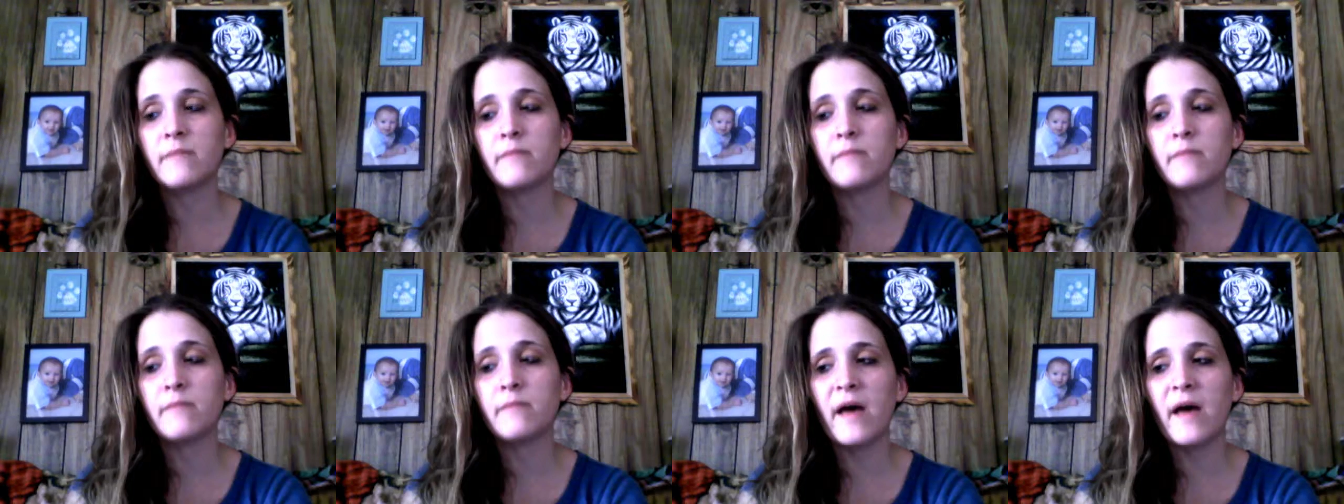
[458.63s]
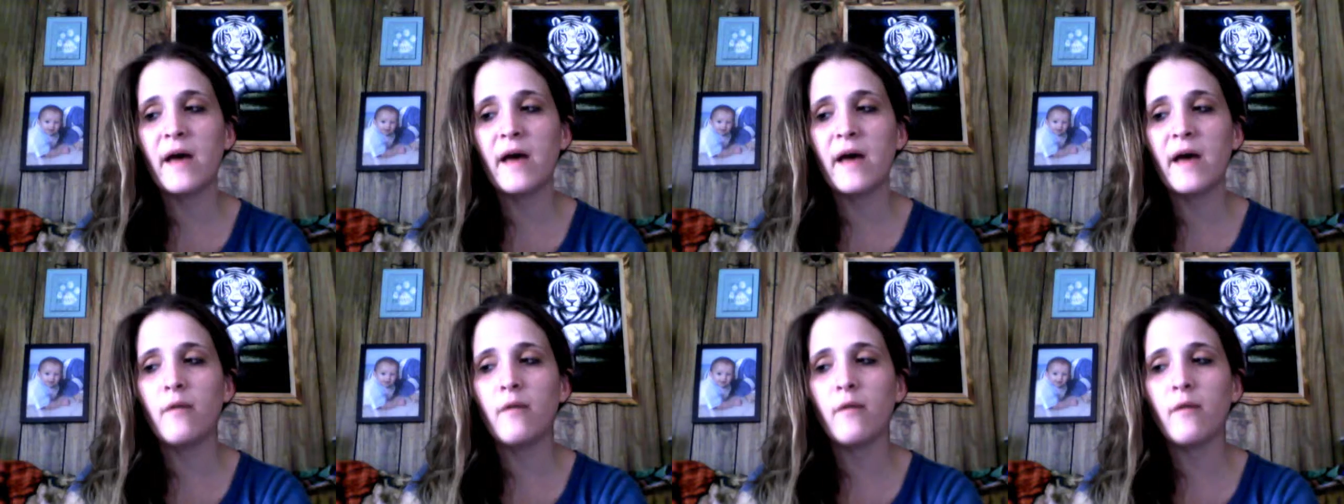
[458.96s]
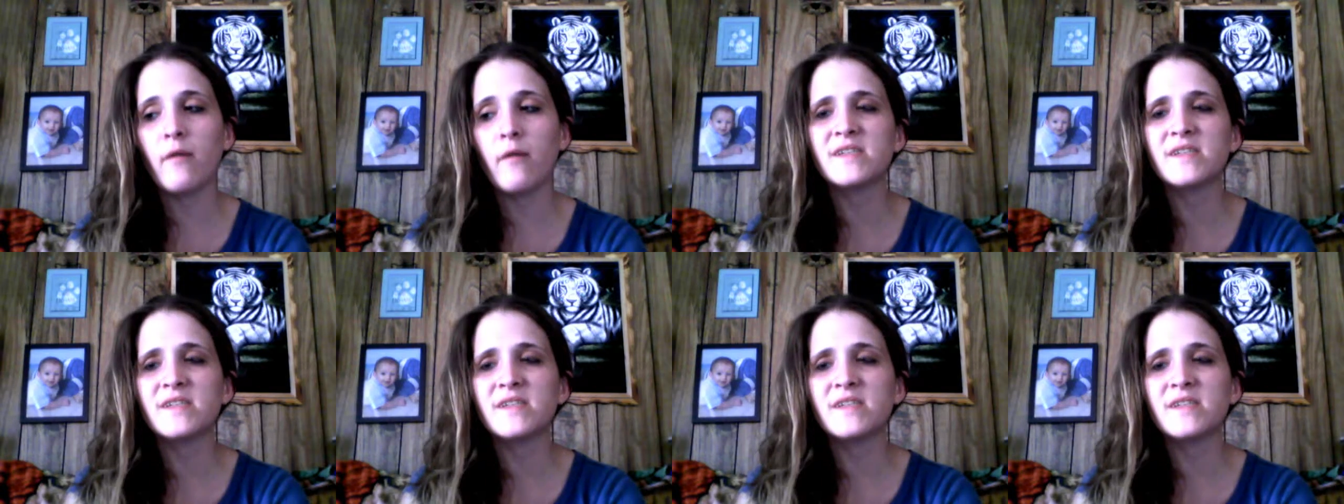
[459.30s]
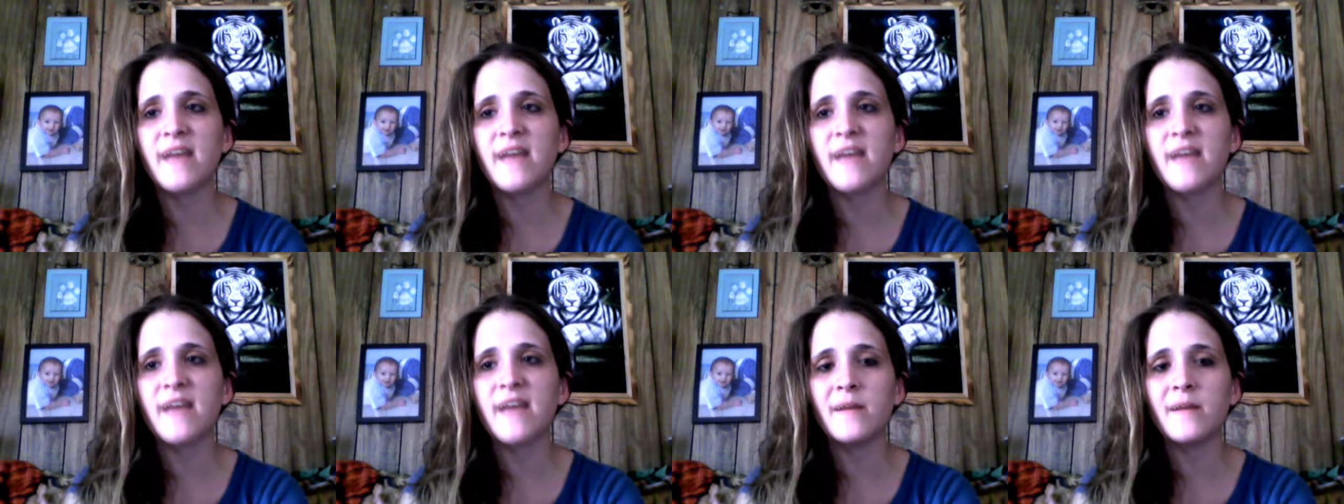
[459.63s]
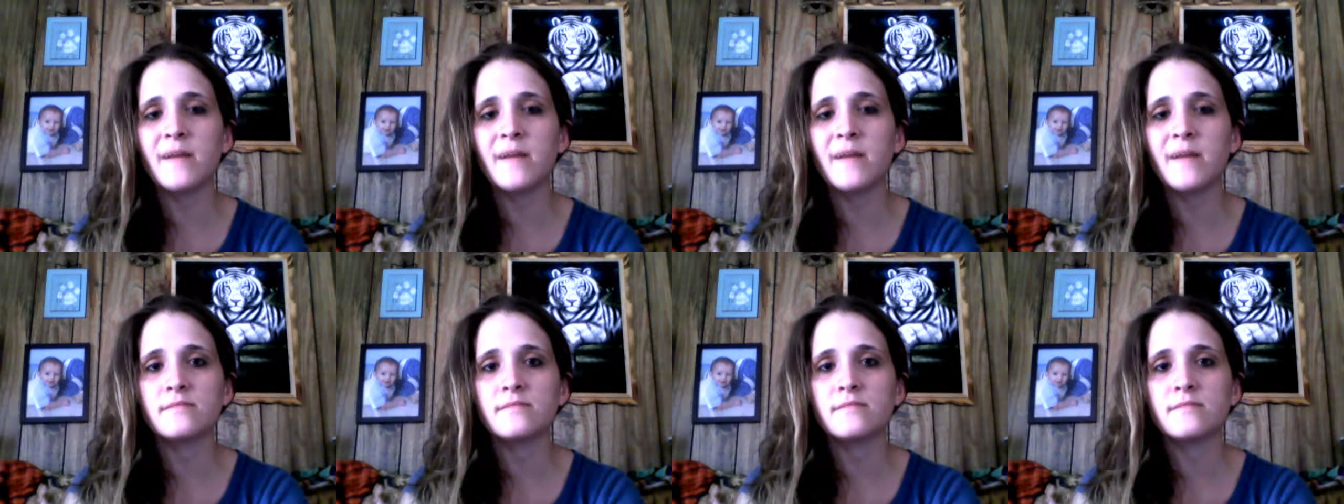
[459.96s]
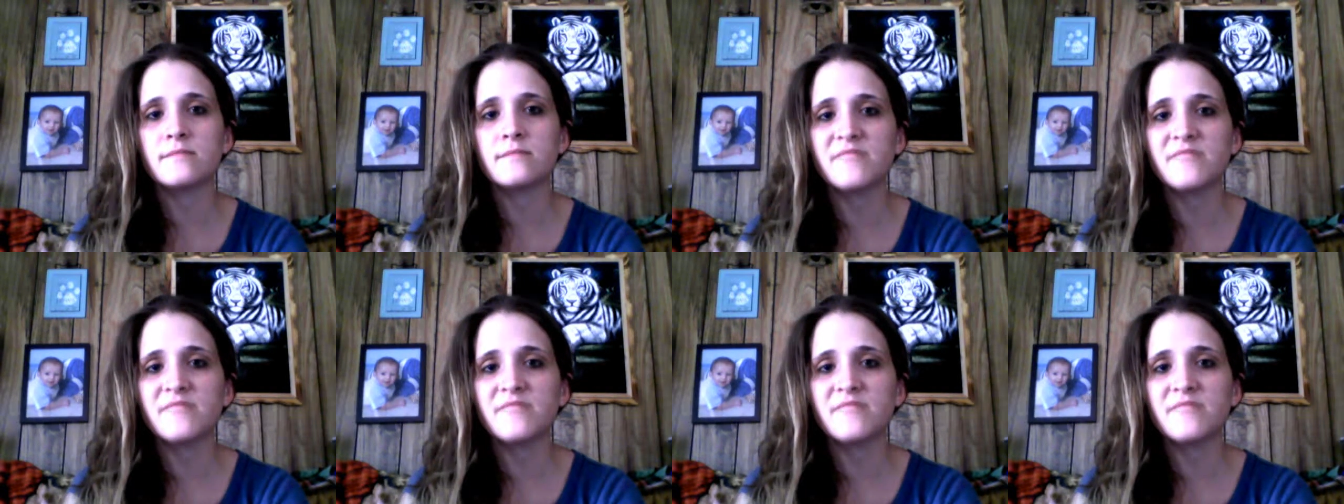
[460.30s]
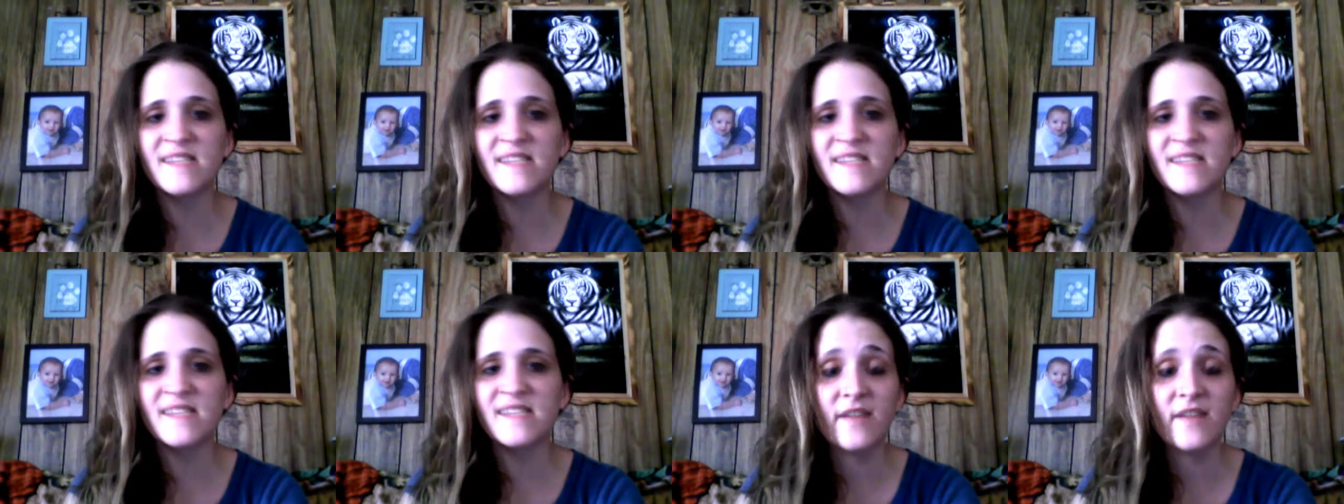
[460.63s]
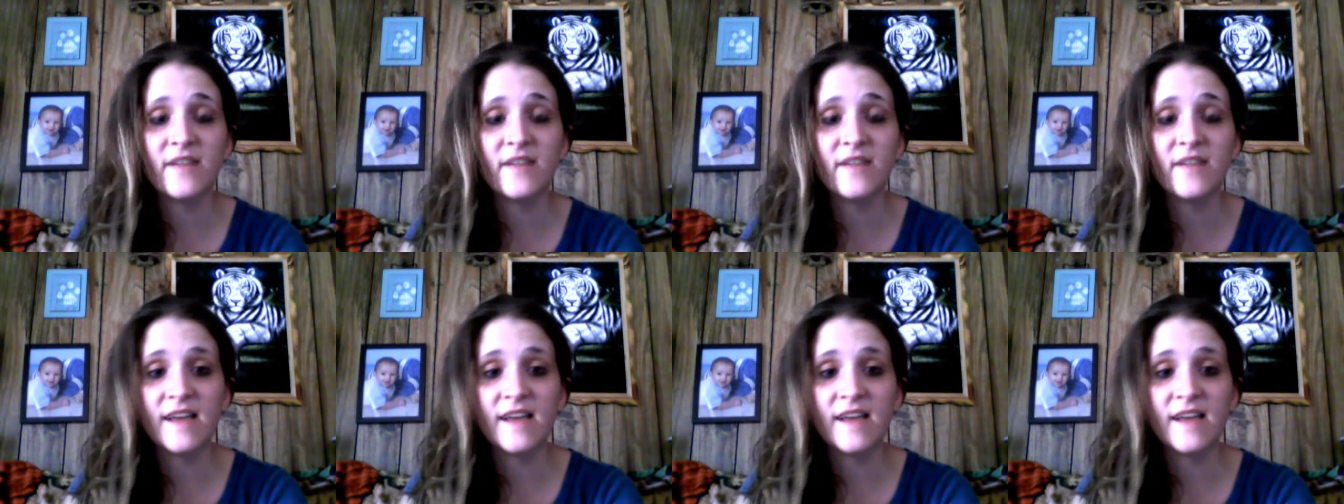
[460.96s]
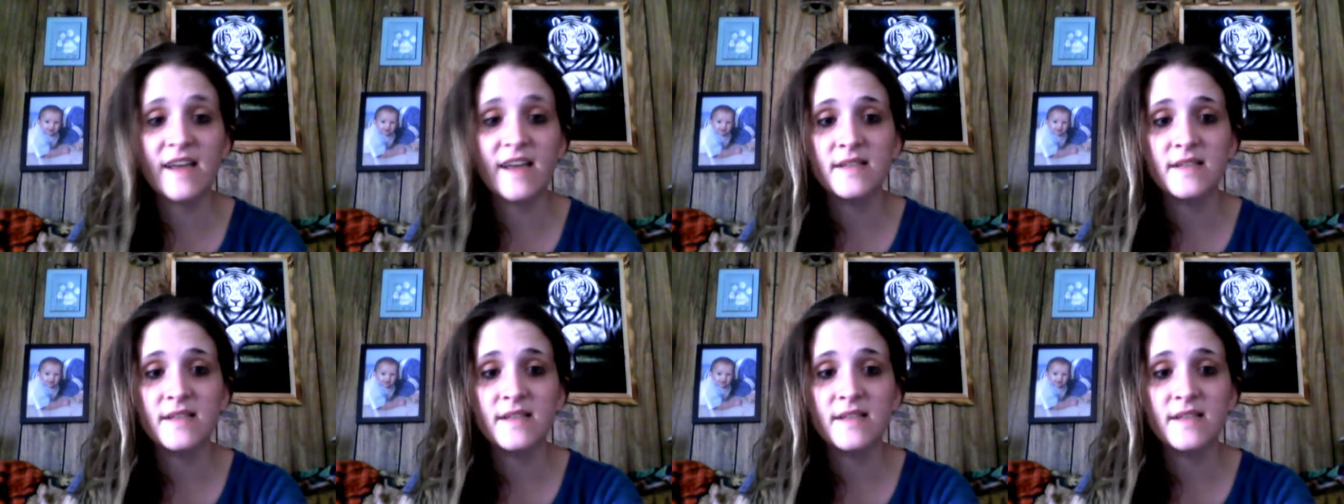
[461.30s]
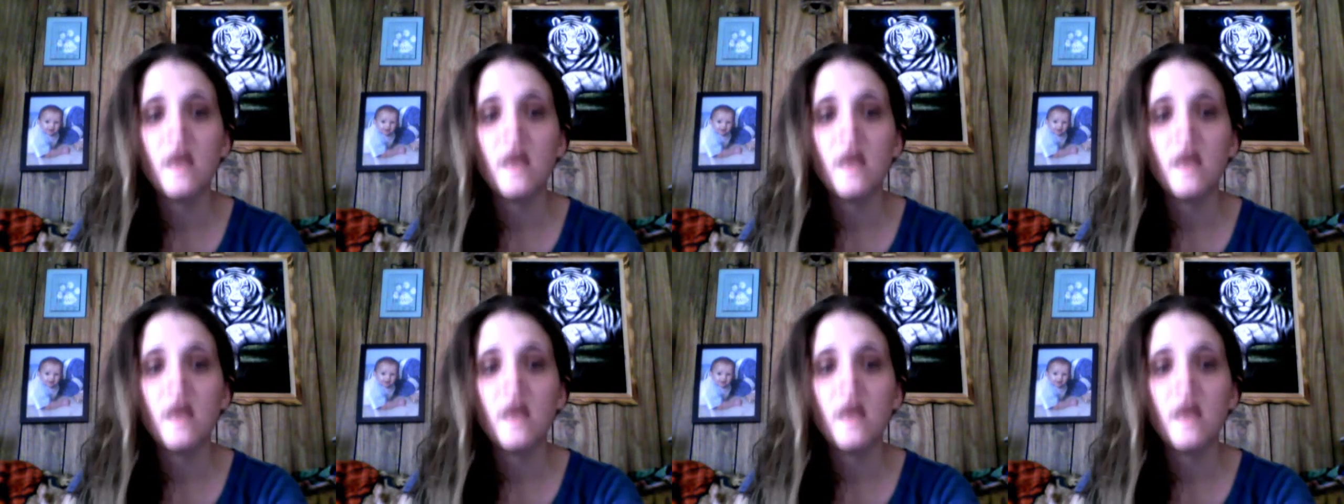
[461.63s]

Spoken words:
I'm going to say about 6-7 days,